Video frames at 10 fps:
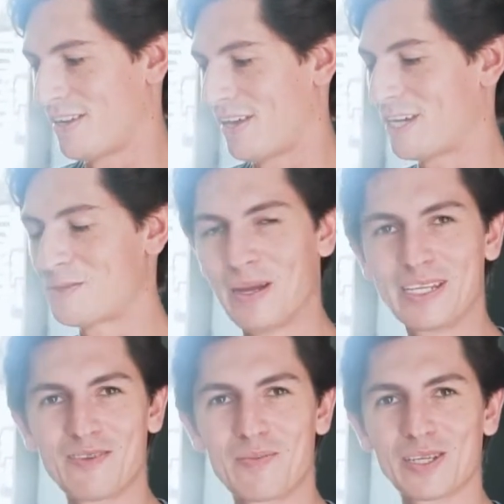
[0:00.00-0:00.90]

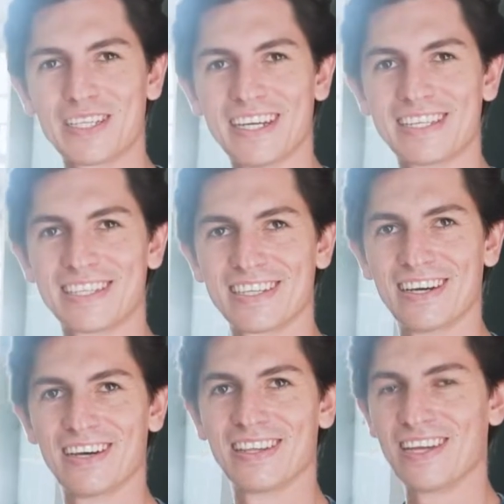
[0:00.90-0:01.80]
expensive process
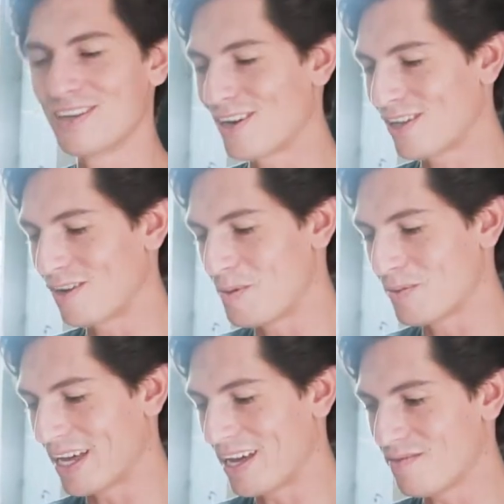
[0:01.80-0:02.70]
that not a lot of people
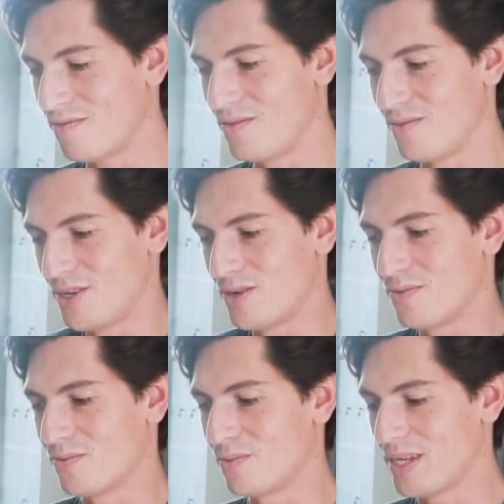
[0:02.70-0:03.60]
have.
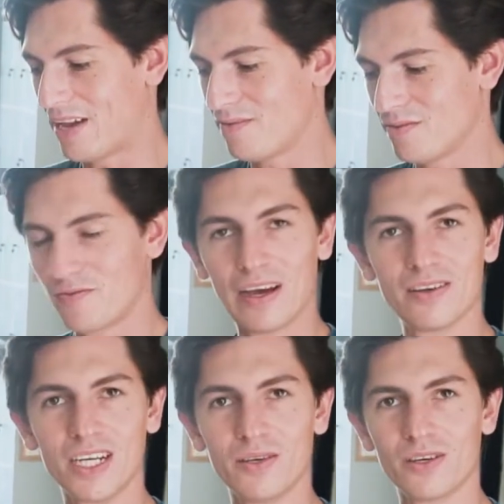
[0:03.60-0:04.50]
We haven't
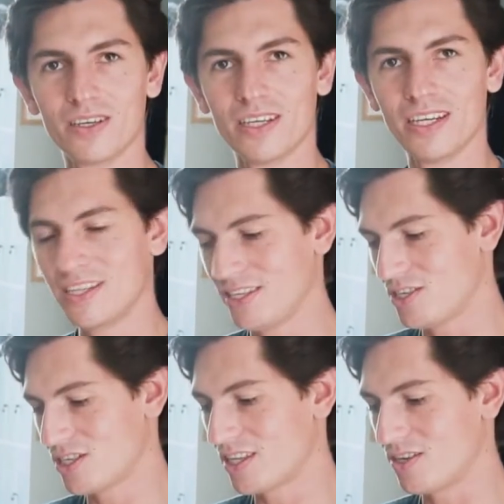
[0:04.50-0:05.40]
found anyone in
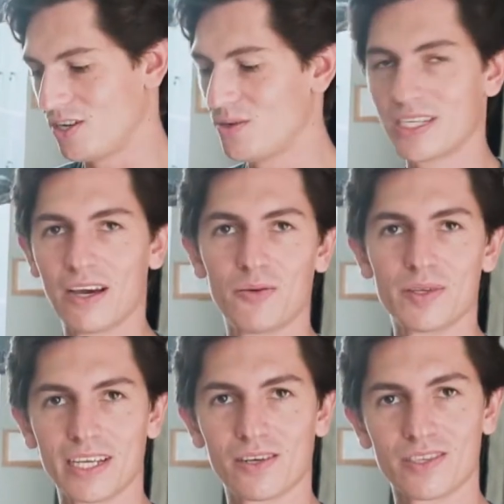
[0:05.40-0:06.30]
Indonesia that knows how to recycle